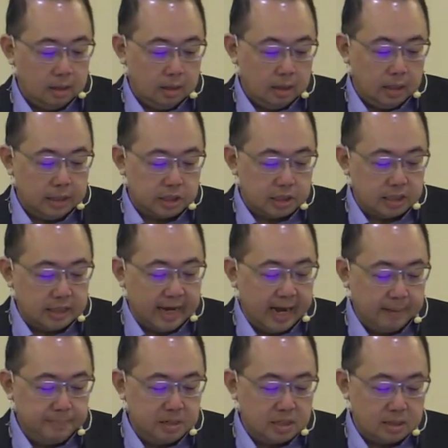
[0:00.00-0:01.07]
It
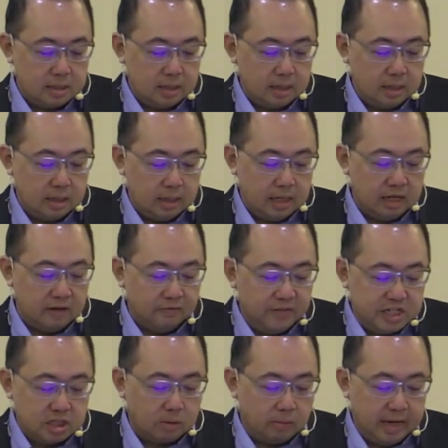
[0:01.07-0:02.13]
stabs, it
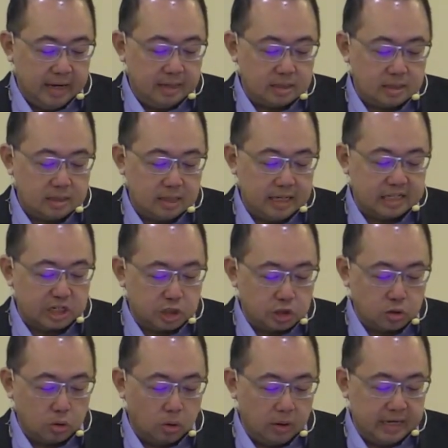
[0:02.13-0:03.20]
eviscerates, it's a
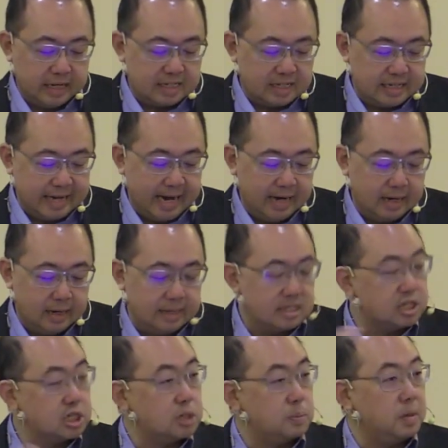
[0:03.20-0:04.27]
sword, it's a dagger, it's
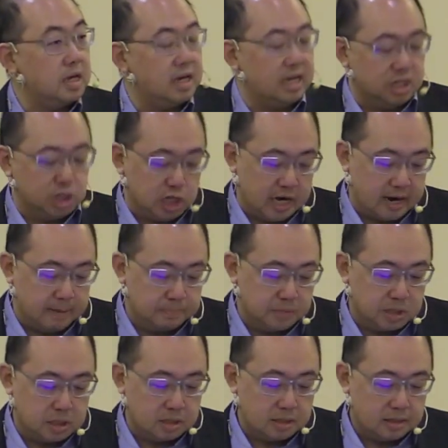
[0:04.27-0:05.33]
a spear, it
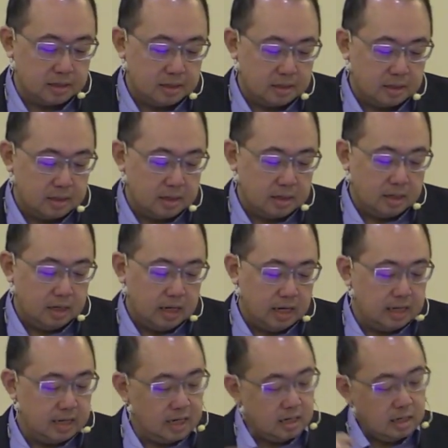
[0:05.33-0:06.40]
jabs.
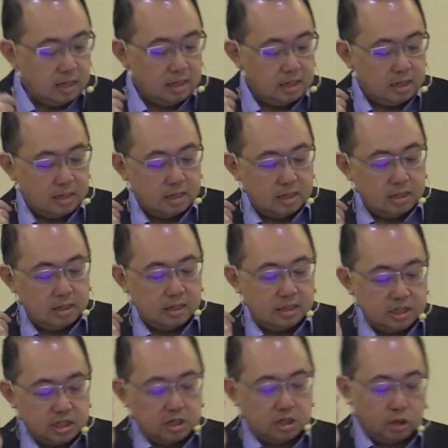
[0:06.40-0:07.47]
And then,
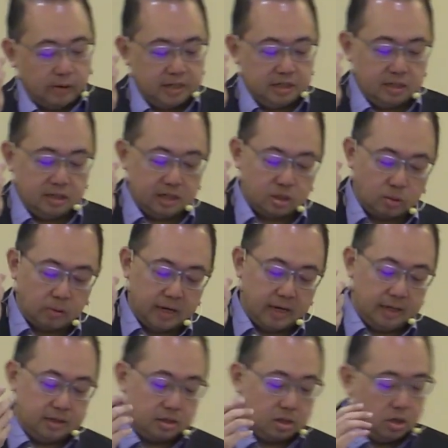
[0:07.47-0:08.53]
this is the question that's
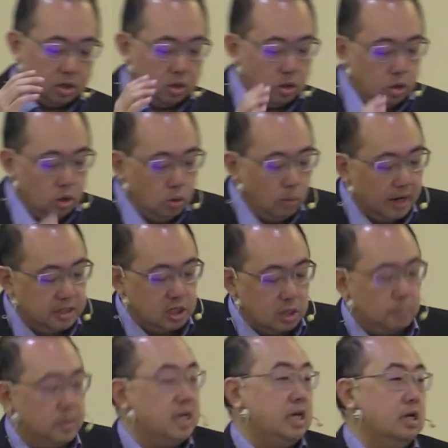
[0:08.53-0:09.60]
raised. Who wants to
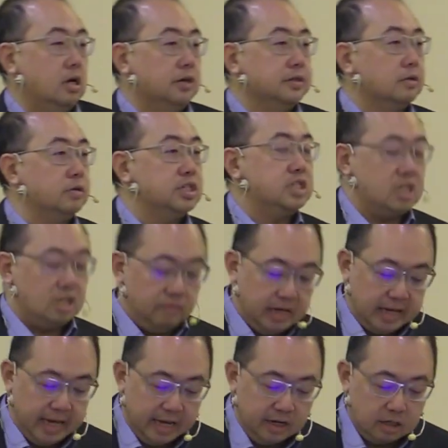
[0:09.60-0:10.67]
be on the
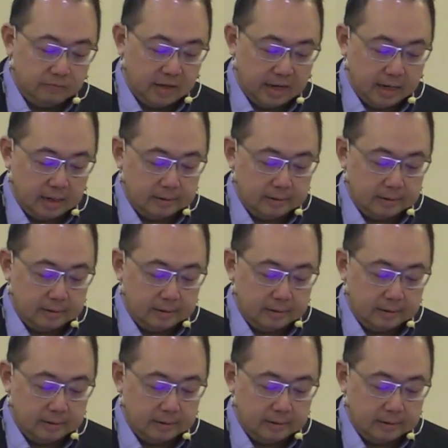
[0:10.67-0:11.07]
receiving end of that?